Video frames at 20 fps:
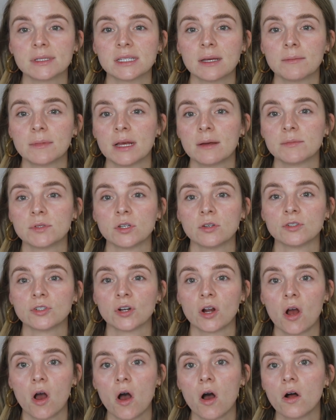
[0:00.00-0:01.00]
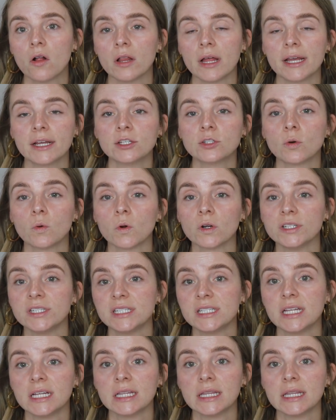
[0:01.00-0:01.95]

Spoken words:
sometimes those are all like towards the